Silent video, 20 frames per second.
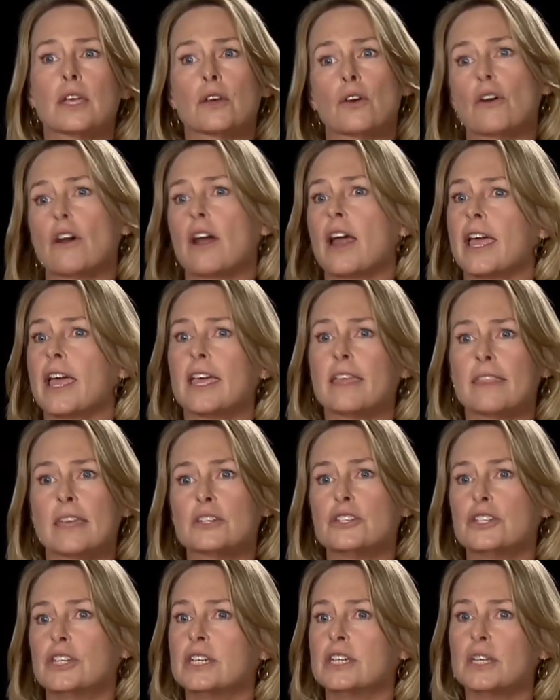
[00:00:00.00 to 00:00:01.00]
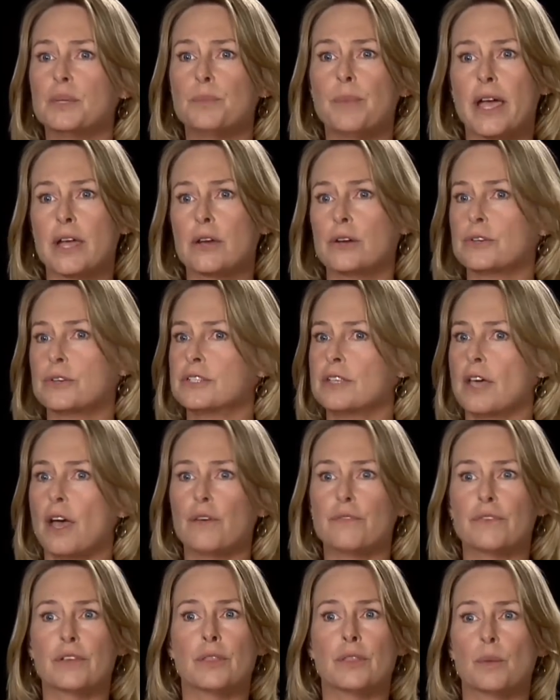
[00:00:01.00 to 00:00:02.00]
and crying that she did by
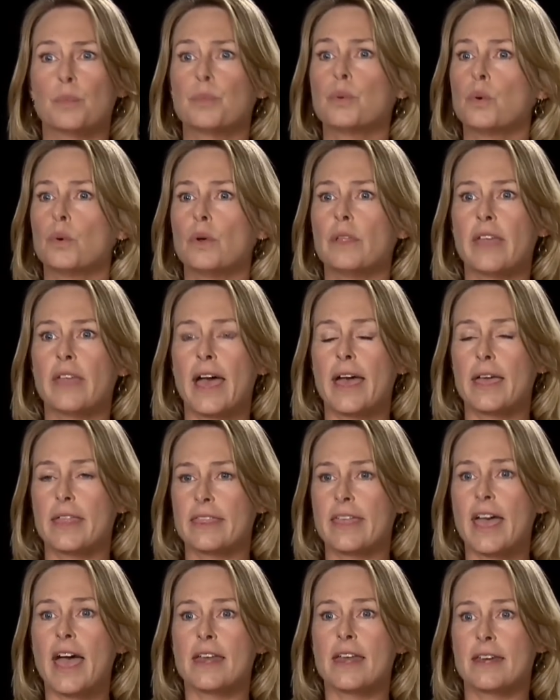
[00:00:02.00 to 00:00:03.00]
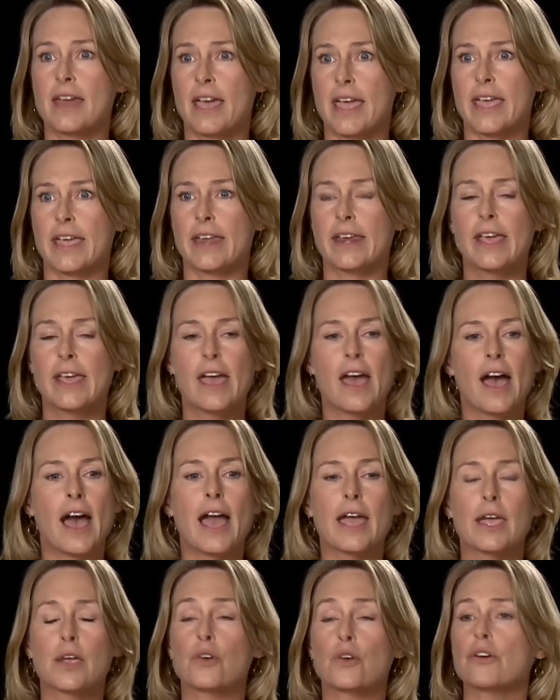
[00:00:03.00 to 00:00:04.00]
herself in the pool that, that night,
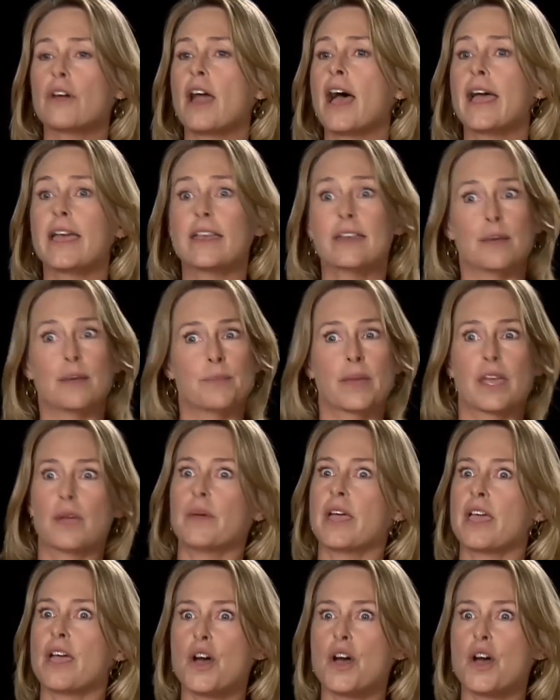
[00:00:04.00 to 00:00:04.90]
I cried on my way